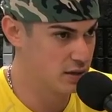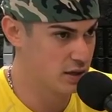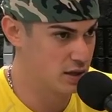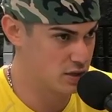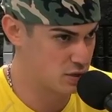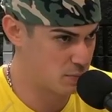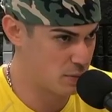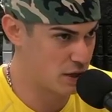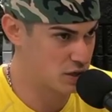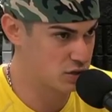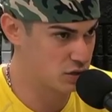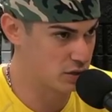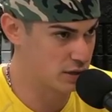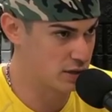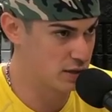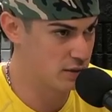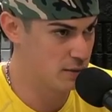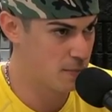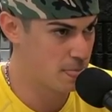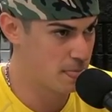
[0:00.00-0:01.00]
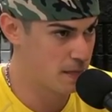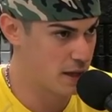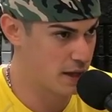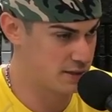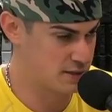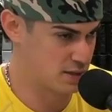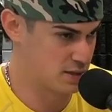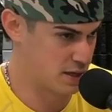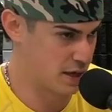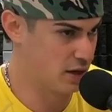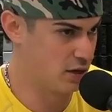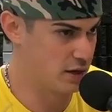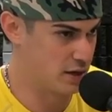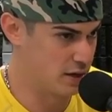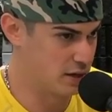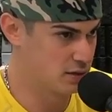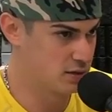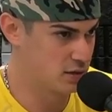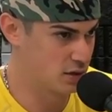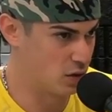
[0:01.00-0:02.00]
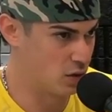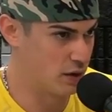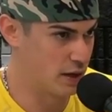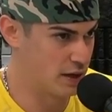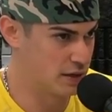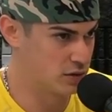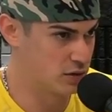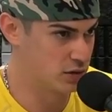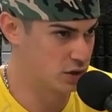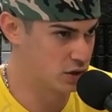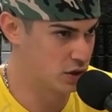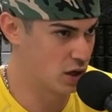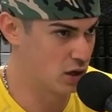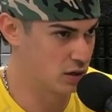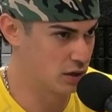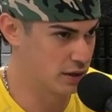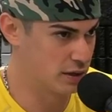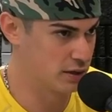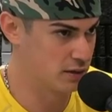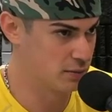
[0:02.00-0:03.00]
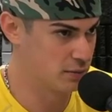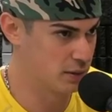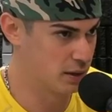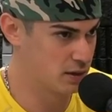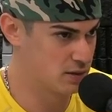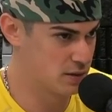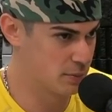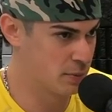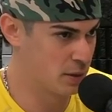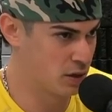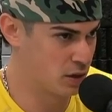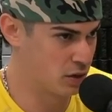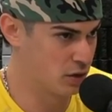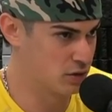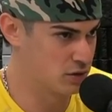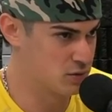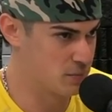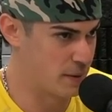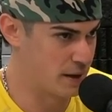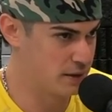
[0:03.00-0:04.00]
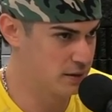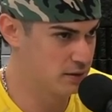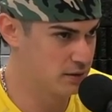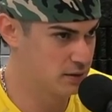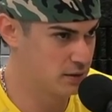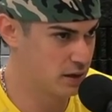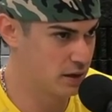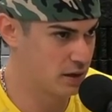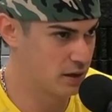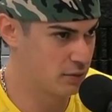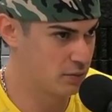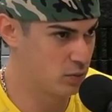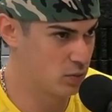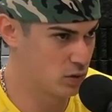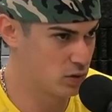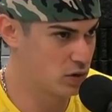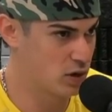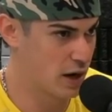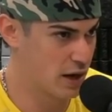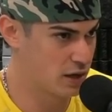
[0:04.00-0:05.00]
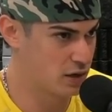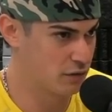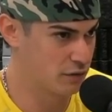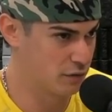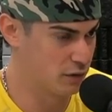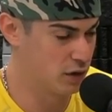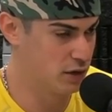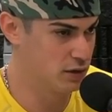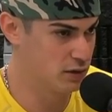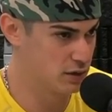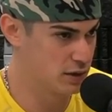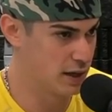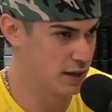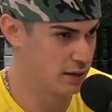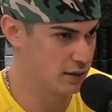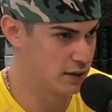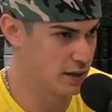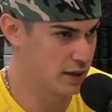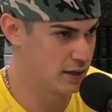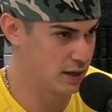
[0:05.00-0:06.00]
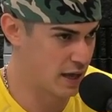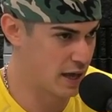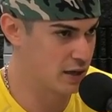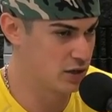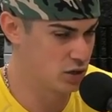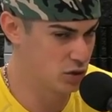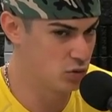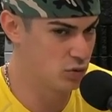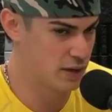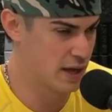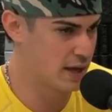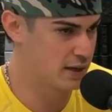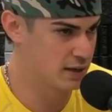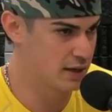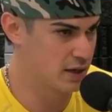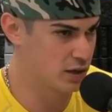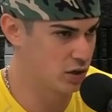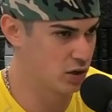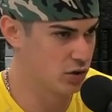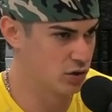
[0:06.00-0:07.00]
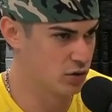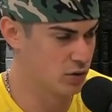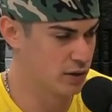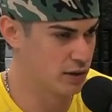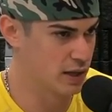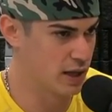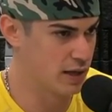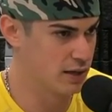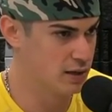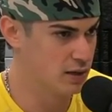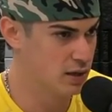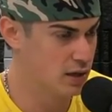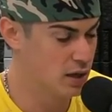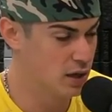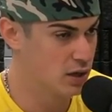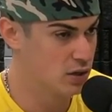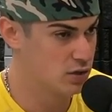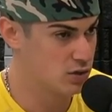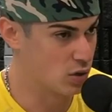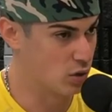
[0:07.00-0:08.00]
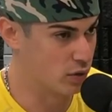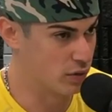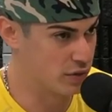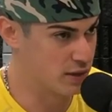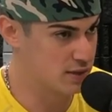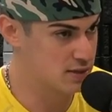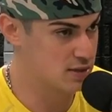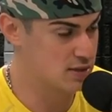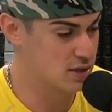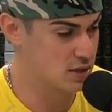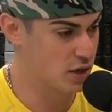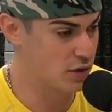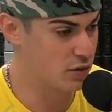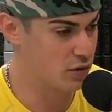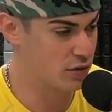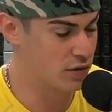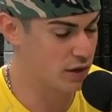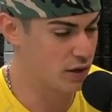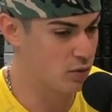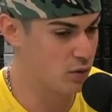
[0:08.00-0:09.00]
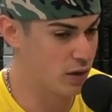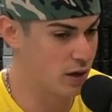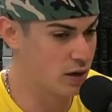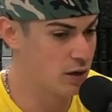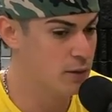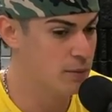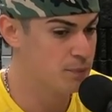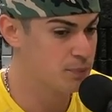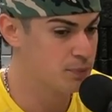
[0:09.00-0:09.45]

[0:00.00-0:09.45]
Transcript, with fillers: especially, it's scary to go get into a shot lane because the puck hurts, man. It could crack it your foot. Yeah, yeah, It can you can get hurt doing that. So this is another thing where